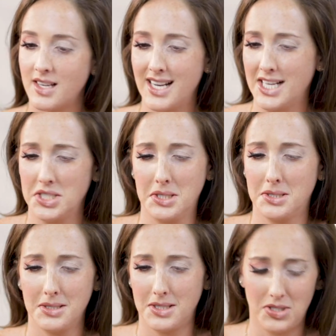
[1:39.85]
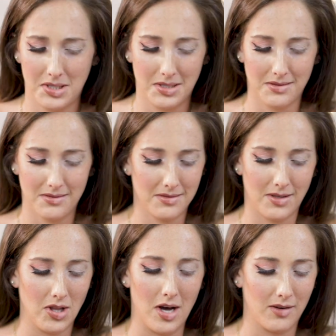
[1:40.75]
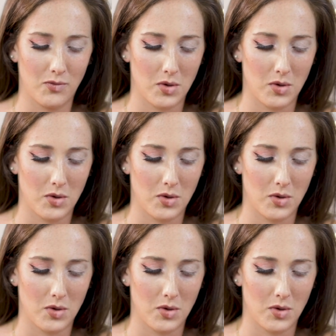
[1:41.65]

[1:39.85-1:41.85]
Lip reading: And it's just a lot of